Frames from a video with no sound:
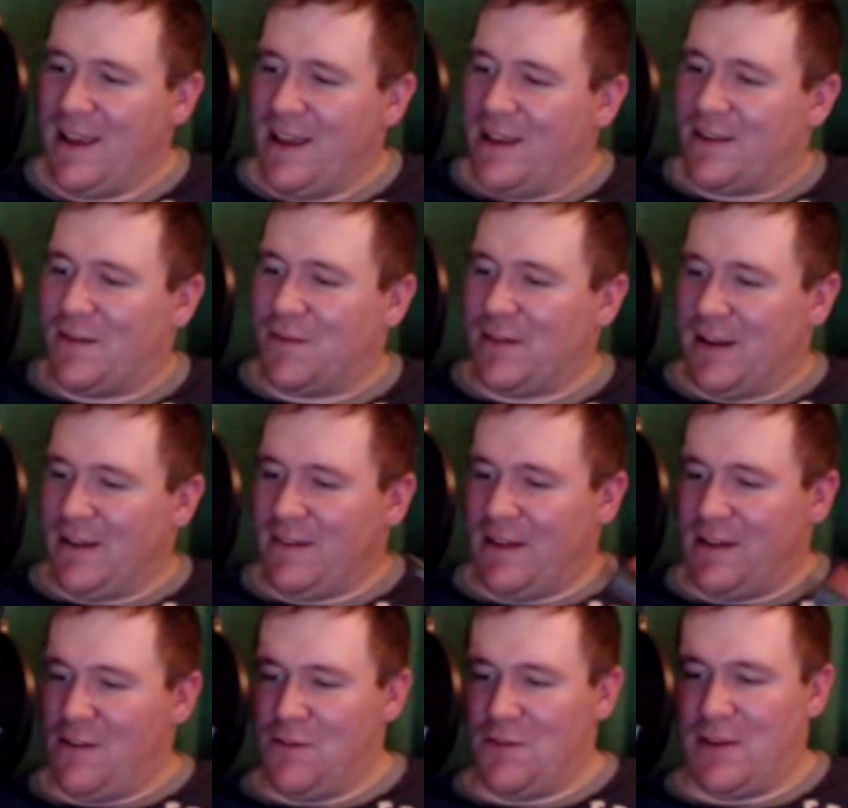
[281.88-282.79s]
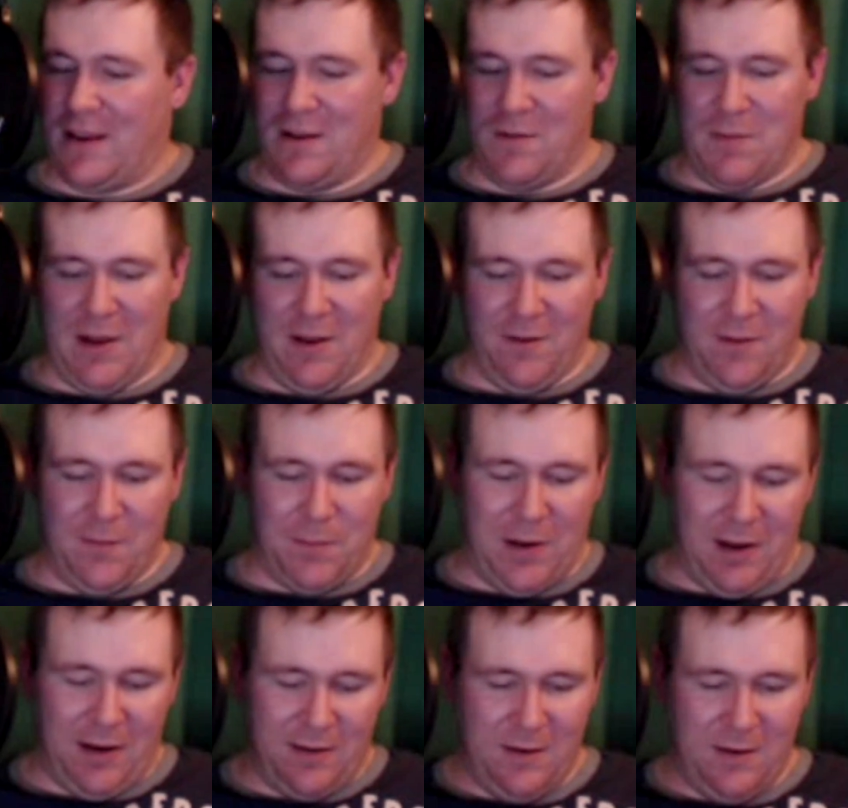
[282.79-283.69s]
Sometimes I don't take them out of the
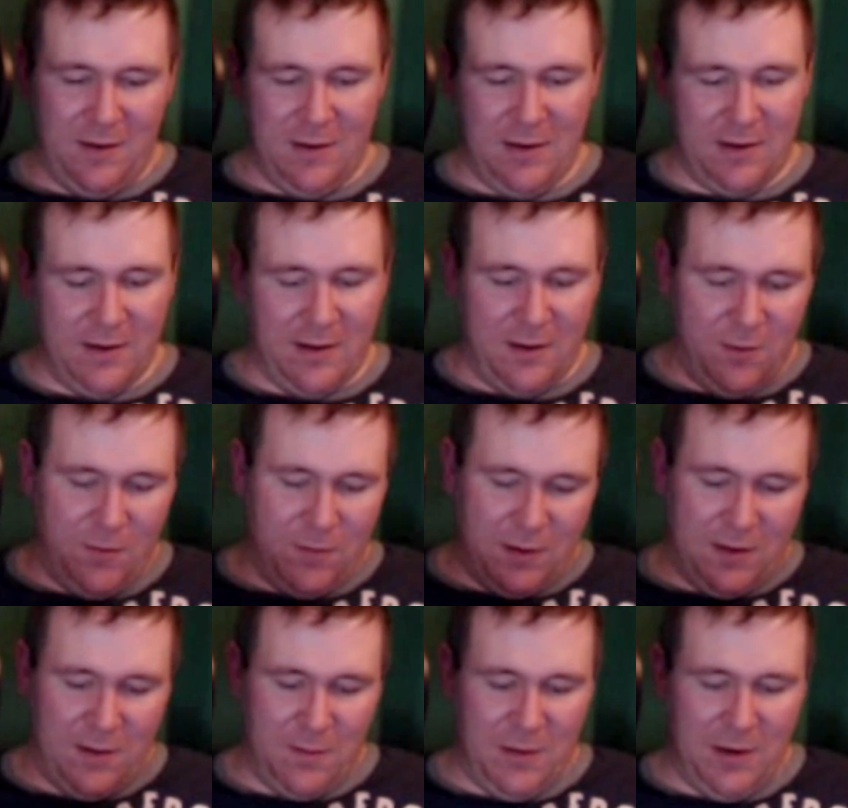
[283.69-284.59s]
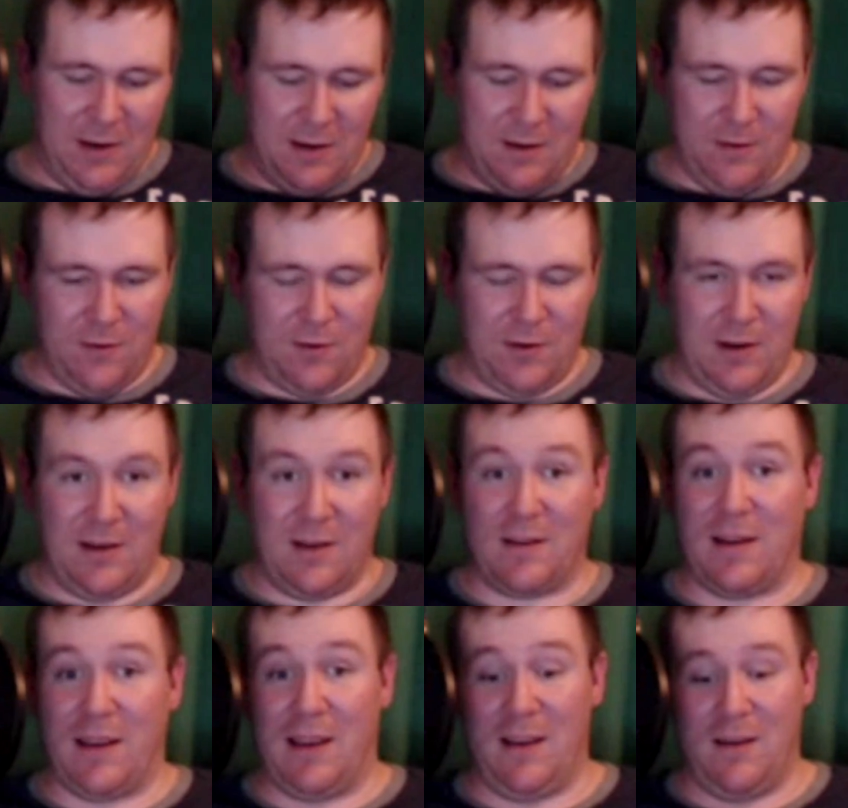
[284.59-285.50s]
boxes because I don't want them to get dirty
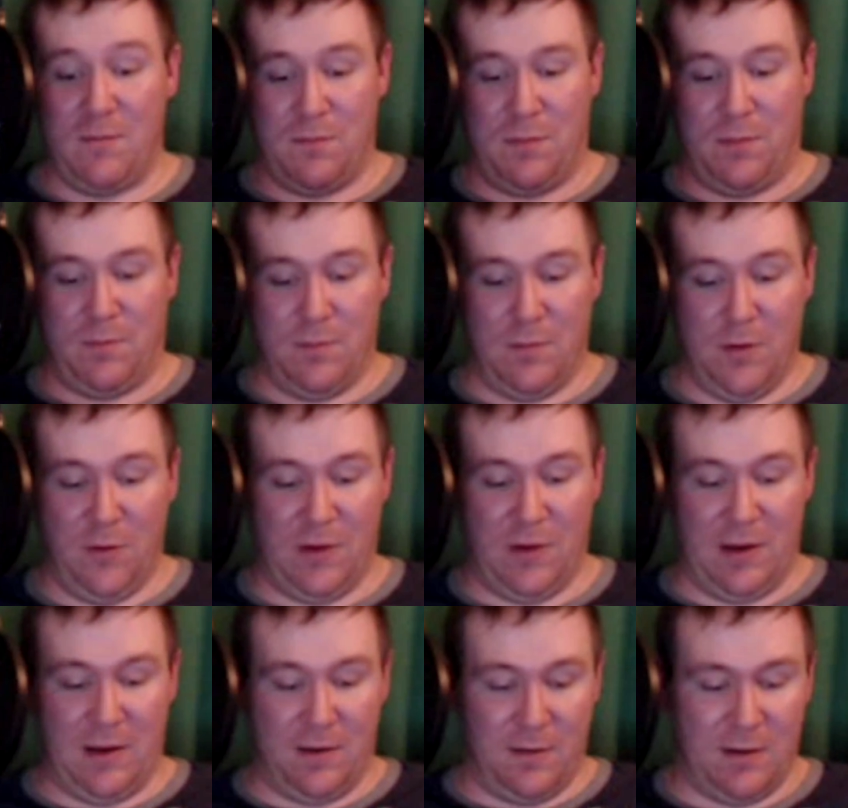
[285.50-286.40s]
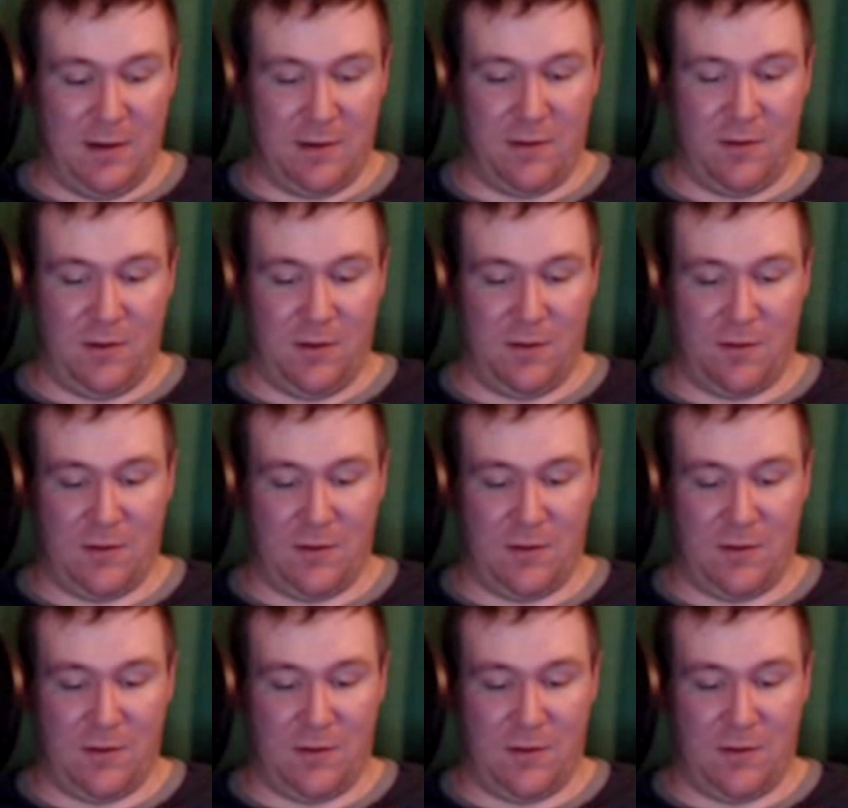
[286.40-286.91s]
because I am moving next year.